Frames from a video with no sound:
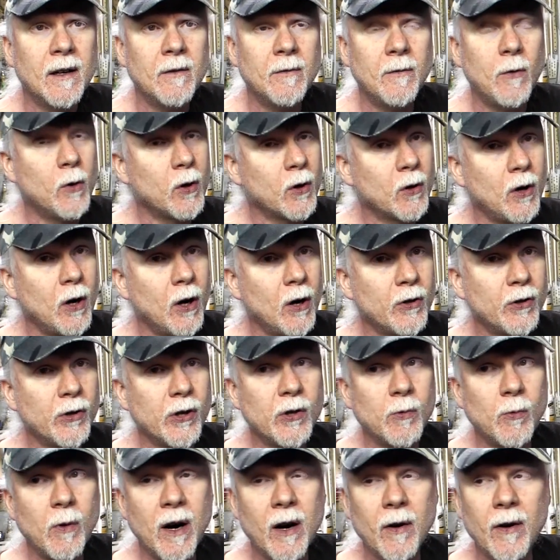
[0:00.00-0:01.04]
phono
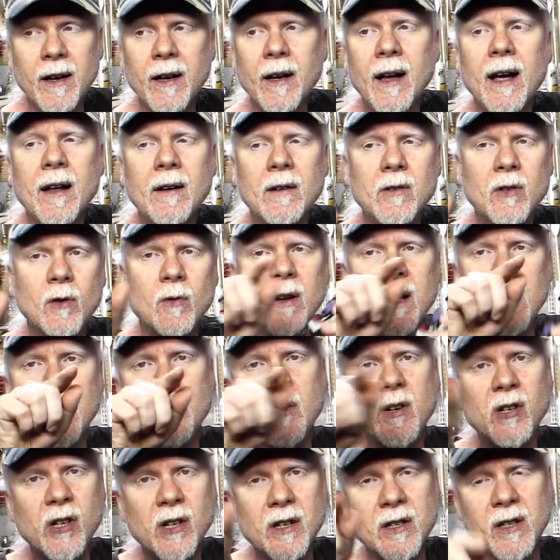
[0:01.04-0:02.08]
cartridge wiring, and do
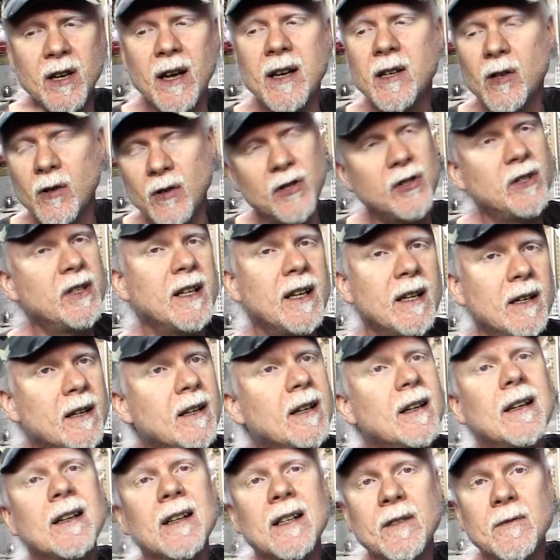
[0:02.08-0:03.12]
images, and you'll see it.
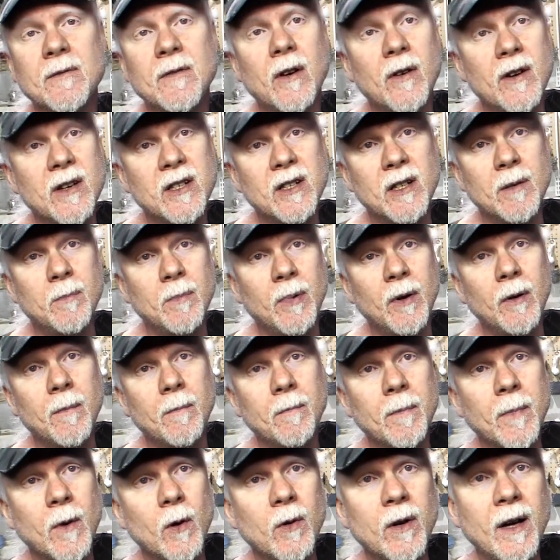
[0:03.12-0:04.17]
It's very simple,
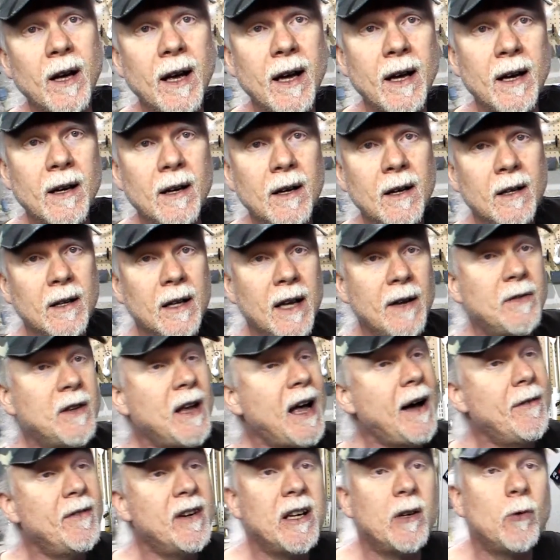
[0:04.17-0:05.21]
okay? If you
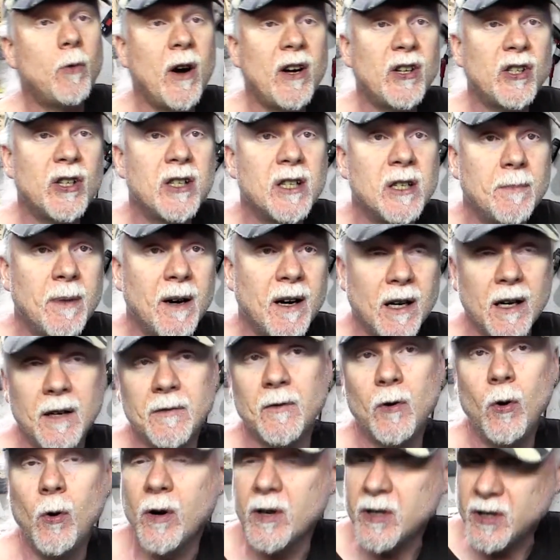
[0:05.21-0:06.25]
have any questions about it,
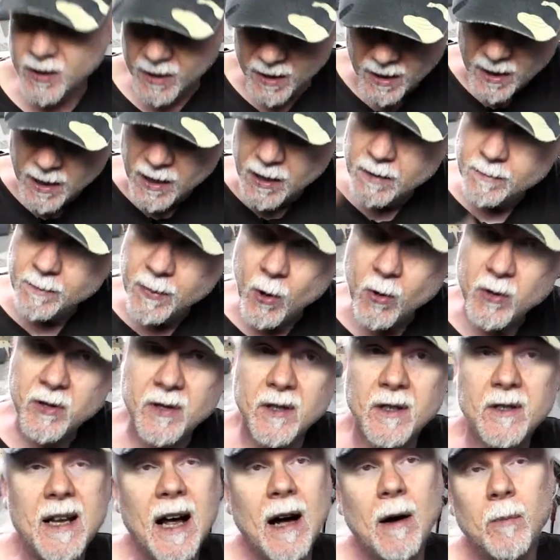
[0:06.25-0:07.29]
of course,
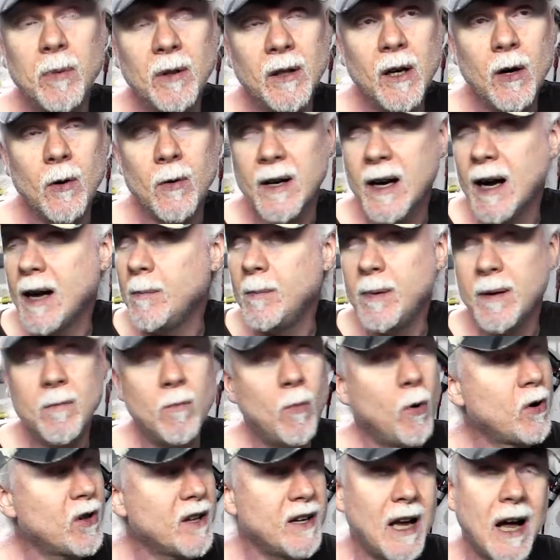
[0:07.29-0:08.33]
post down below, and I'll be
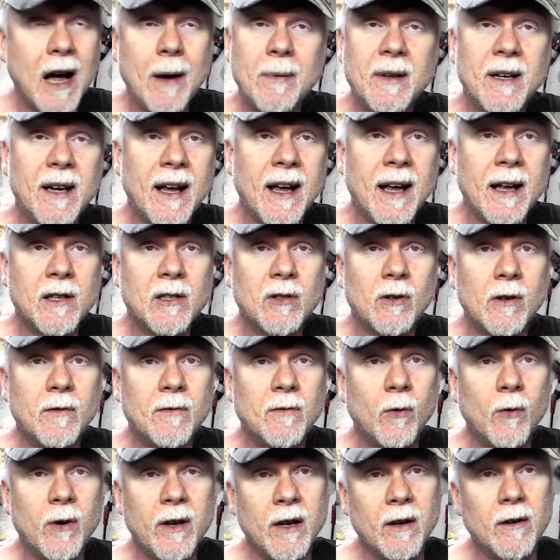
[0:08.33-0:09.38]
more than happy to answer it
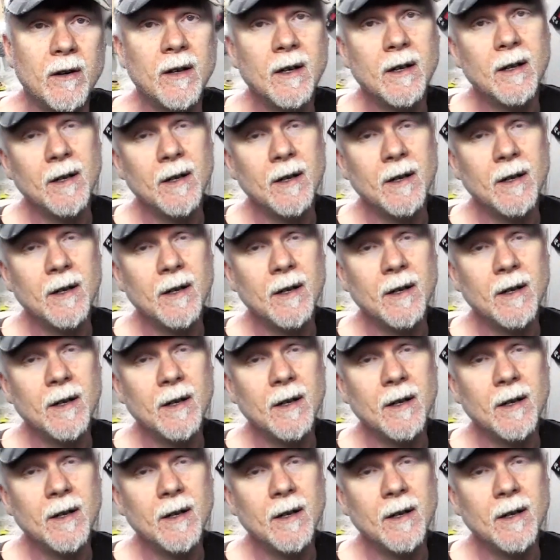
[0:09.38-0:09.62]
for you.